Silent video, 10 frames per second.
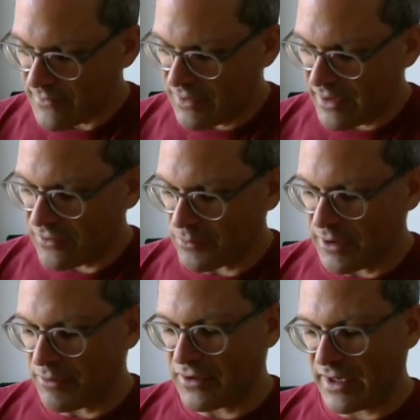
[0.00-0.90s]
Okay, so we
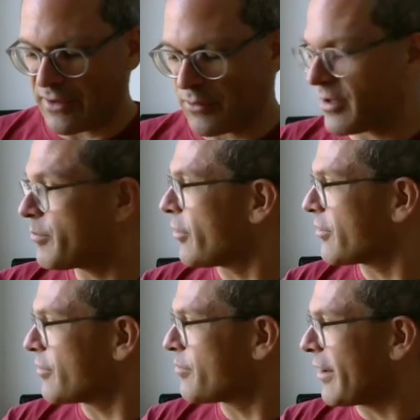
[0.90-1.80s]
retain only the
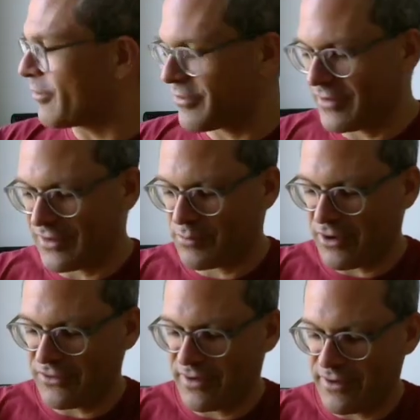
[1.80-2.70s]
positive part of this
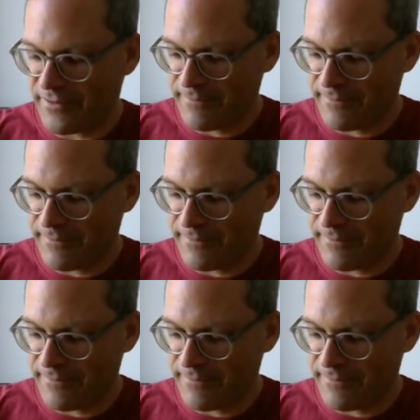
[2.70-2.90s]
expression here.